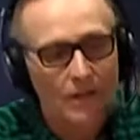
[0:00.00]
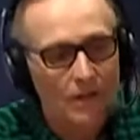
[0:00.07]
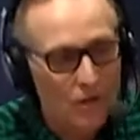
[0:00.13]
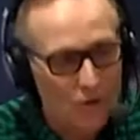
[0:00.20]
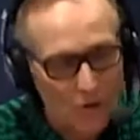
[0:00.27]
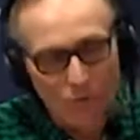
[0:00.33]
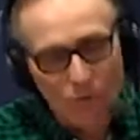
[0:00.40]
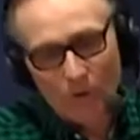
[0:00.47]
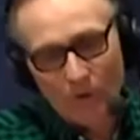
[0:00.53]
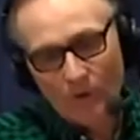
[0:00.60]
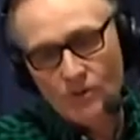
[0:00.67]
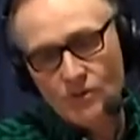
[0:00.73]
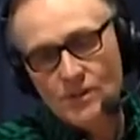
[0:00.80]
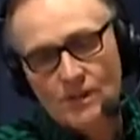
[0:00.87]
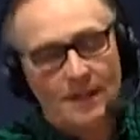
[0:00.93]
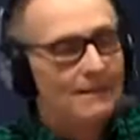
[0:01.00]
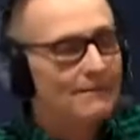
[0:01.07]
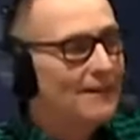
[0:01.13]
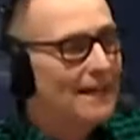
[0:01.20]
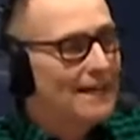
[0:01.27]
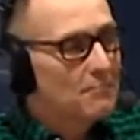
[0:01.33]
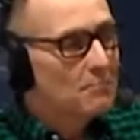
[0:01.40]
Your words
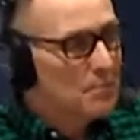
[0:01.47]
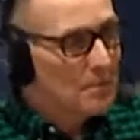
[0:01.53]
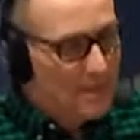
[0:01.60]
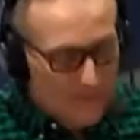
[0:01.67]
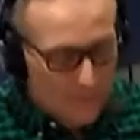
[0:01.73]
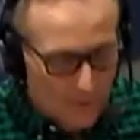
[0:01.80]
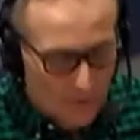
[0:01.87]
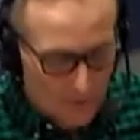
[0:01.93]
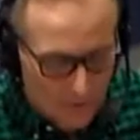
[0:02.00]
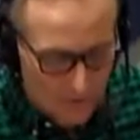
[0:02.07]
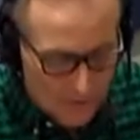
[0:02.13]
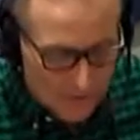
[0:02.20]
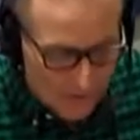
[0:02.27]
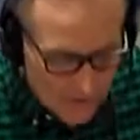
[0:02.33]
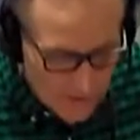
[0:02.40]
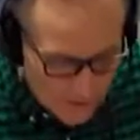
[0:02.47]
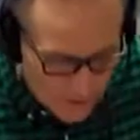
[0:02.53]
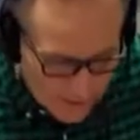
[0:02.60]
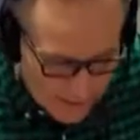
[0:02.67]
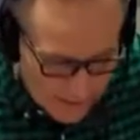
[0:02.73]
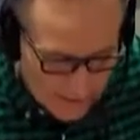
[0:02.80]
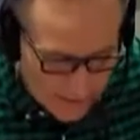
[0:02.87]
invite people to
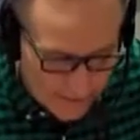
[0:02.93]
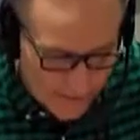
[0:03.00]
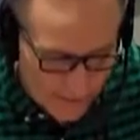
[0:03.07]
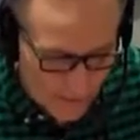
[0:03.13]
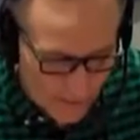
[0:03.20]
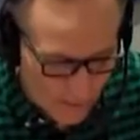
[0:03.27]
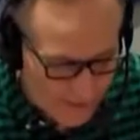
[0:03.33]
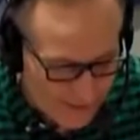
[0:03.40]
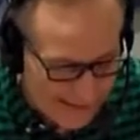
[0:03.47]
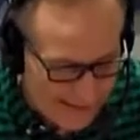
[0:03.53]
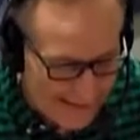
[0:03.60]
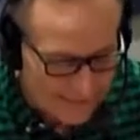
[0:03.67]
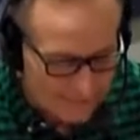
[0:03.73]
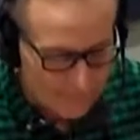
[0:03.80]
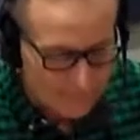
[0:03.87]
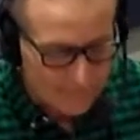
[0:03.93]
live or die.